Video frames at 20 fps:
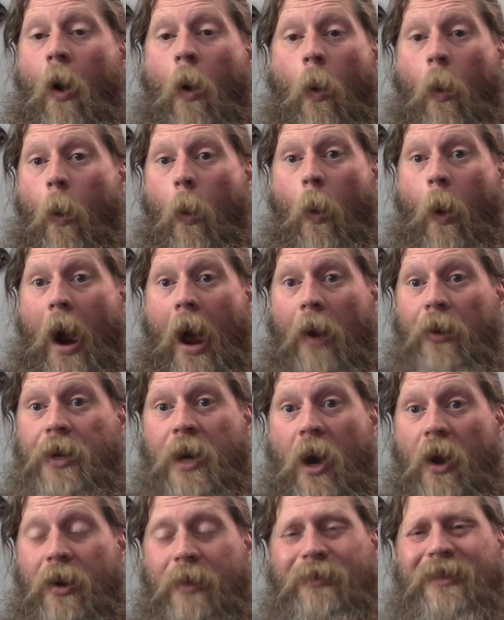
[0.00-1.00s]
Oh, how
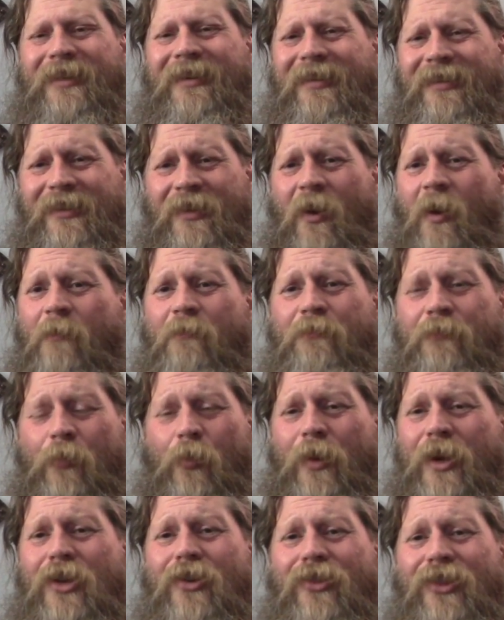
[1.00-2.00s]
dare you? Because they're,
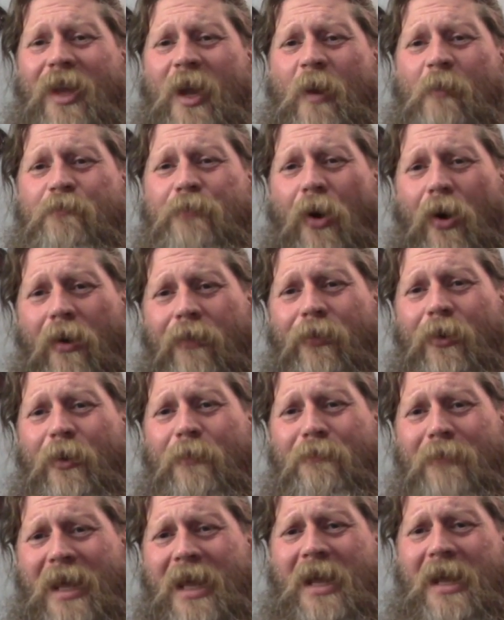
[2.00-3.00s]
what do you think
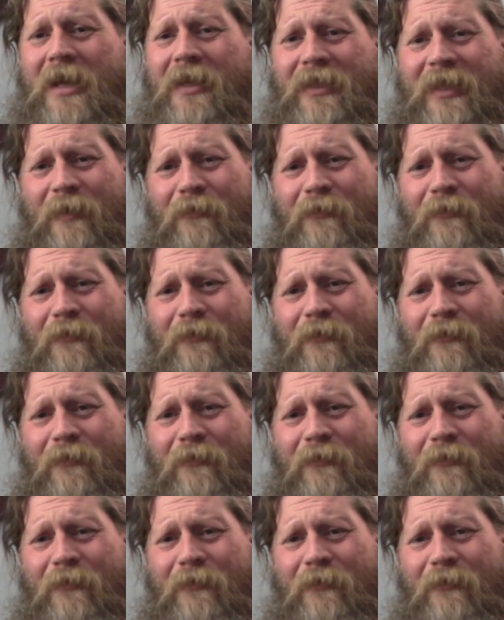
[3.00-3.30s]
pervert means?